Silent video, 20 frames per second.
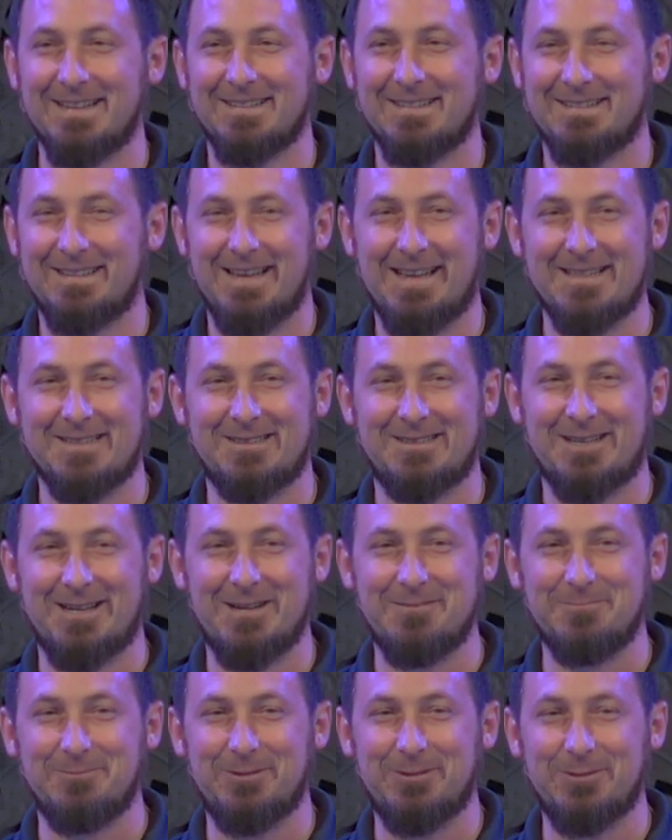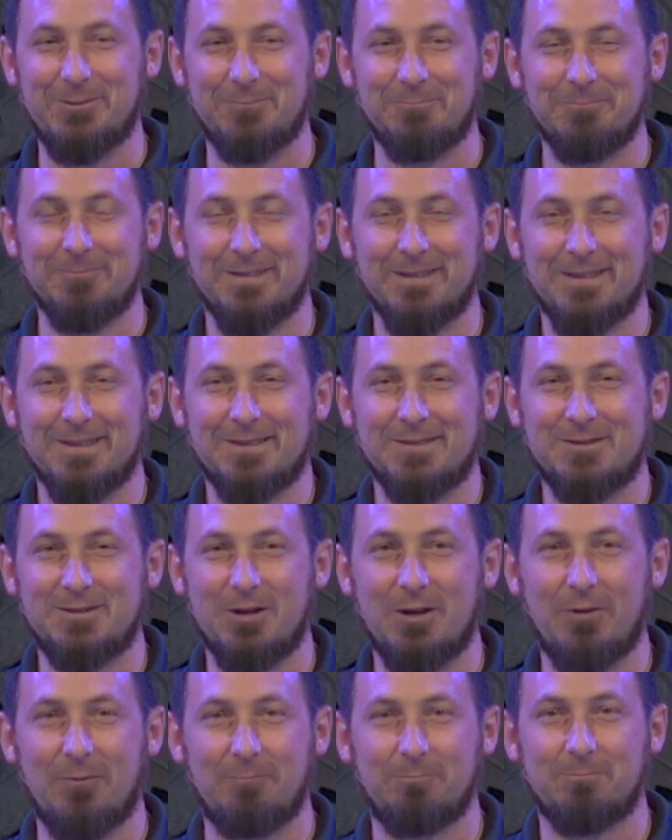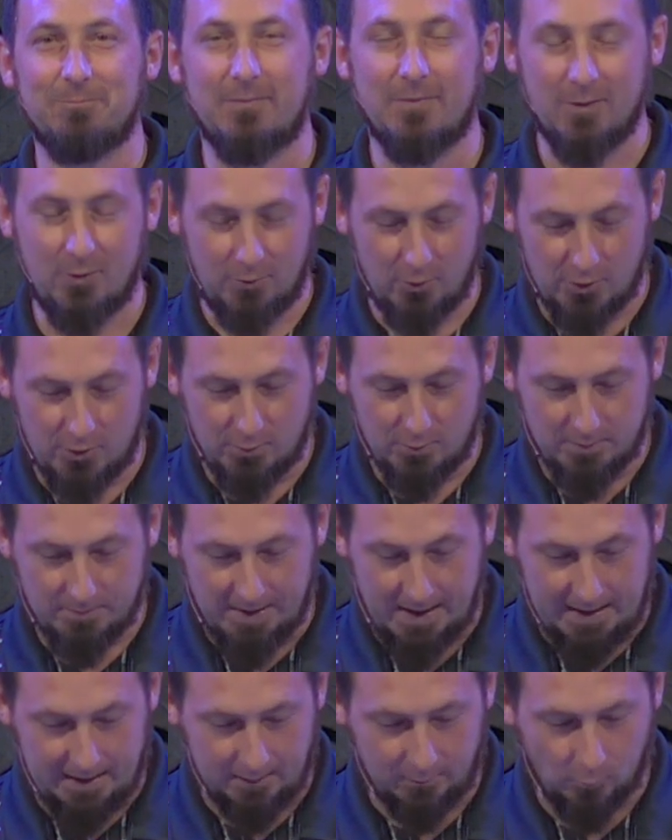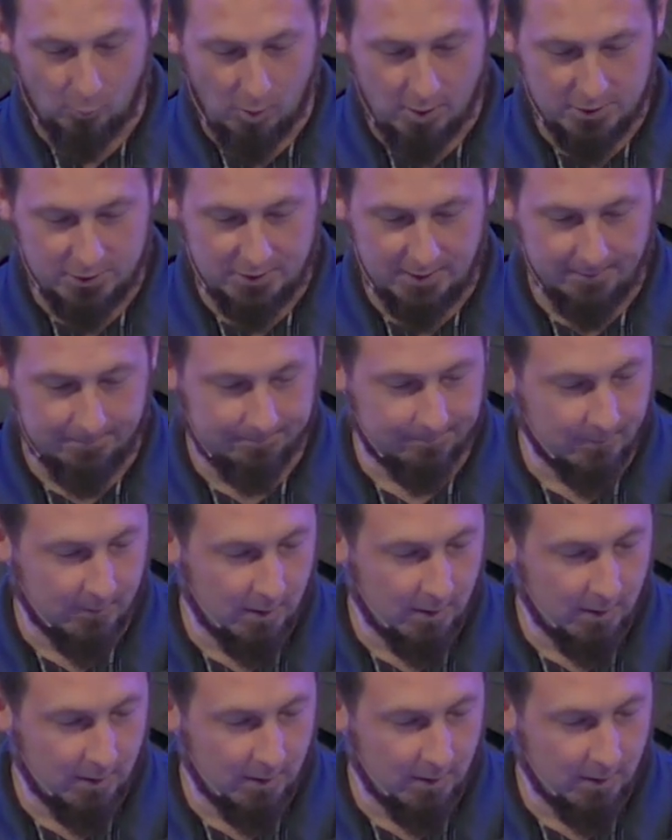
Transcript: last time, too. So, or you went back and watched it.